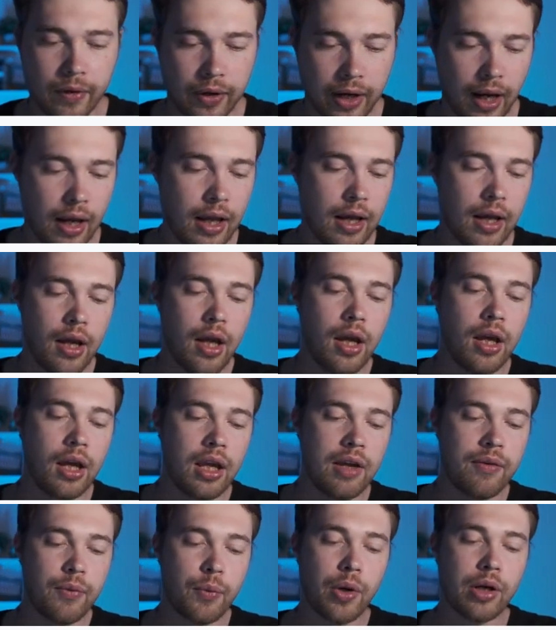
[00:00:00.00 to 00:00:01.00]
Okay,
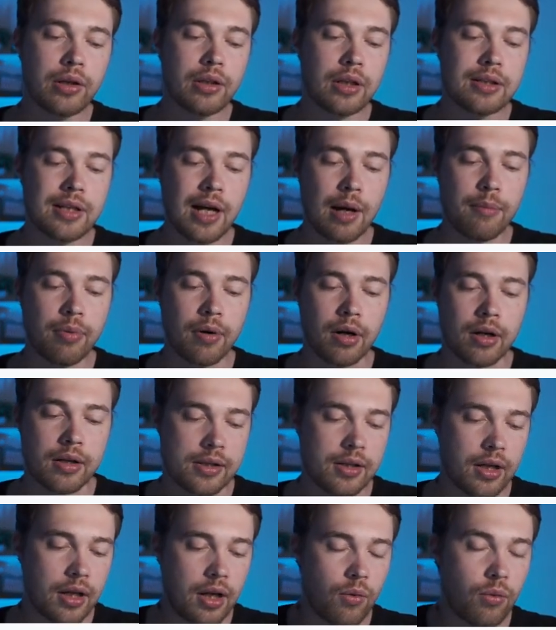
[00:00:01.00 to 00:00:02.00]
if we're in the top
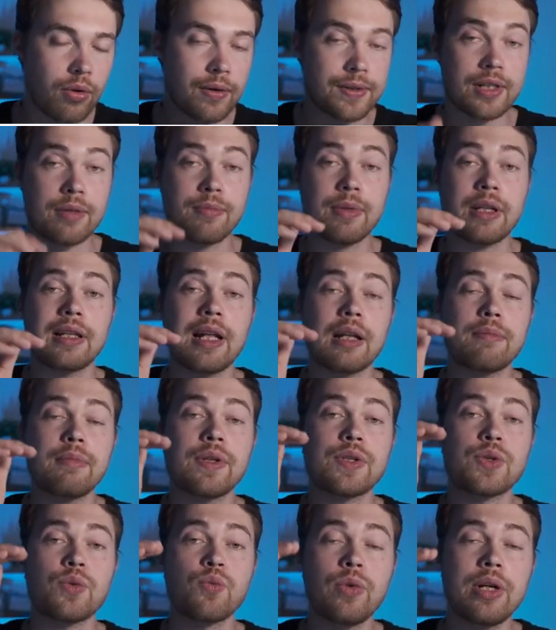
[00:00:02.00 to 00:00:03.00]
part, what does it mean? That
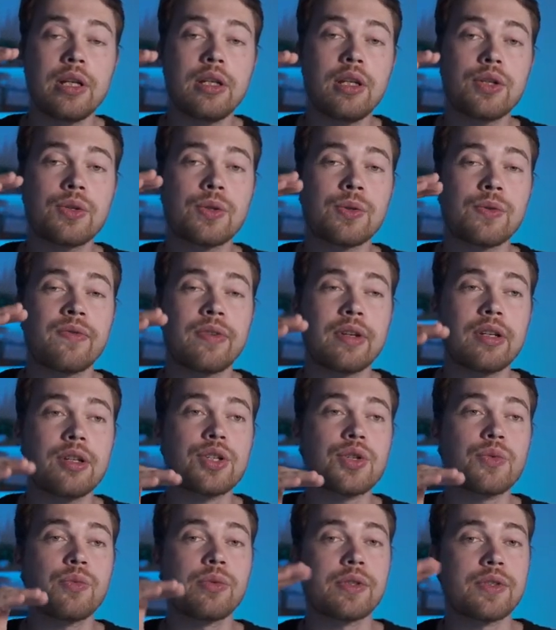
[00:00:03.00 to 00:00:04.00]
means we need to
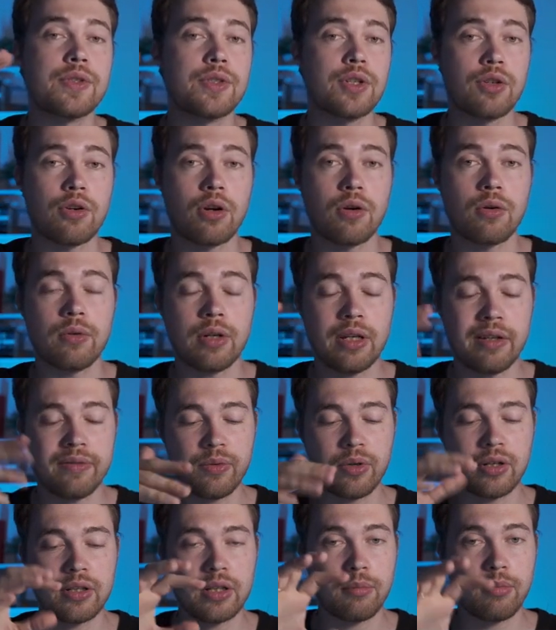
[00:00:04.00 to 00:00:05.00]
finish with 0. If
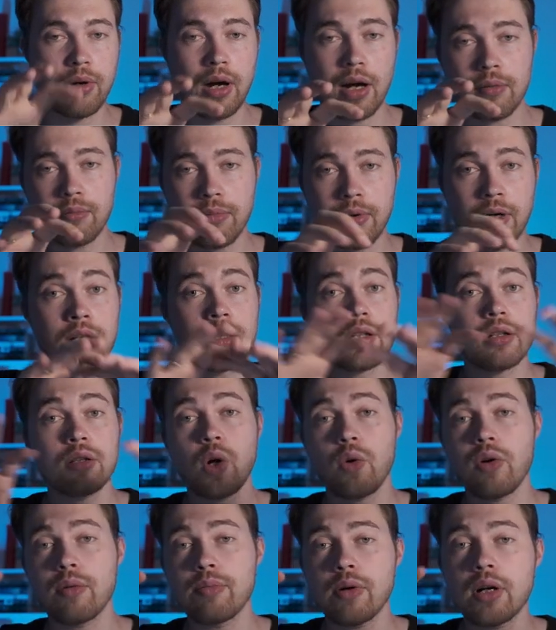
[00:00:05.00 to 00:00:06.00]
we're in the bottom part,
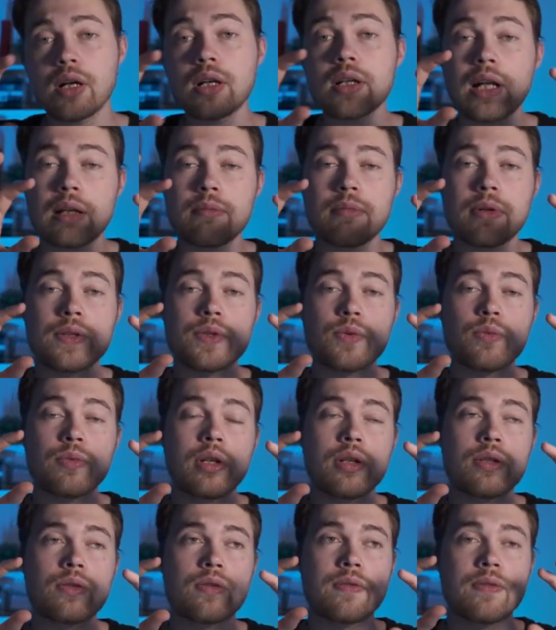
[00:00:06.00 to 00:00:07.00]
lower part, that means we
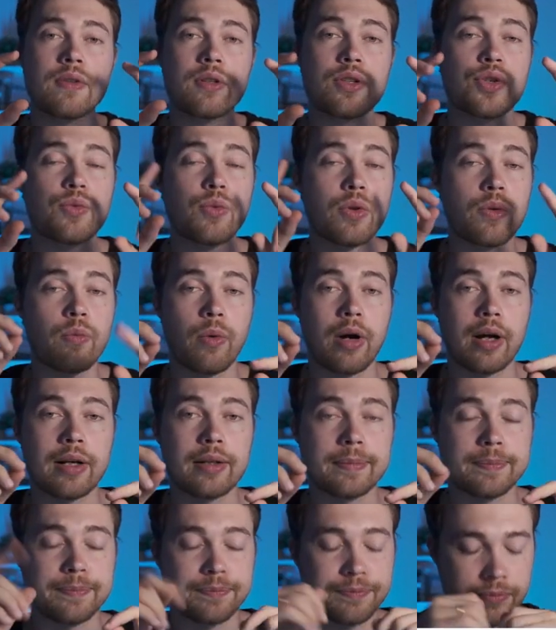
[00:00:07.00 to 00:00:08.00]
need to finish with 1.
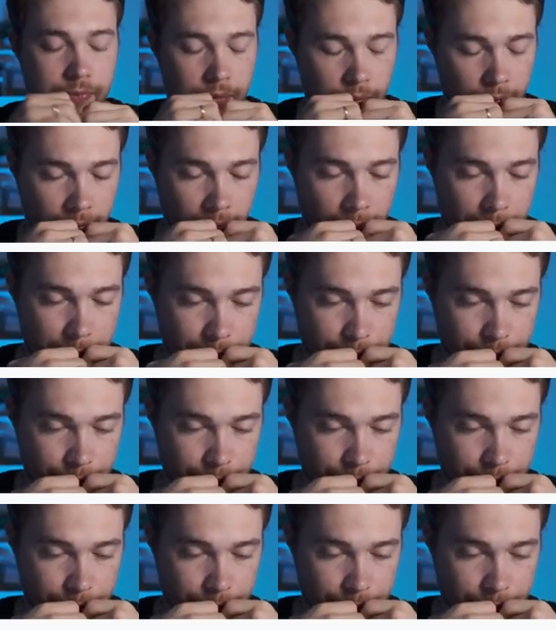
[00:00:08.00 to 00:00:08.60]
Okay.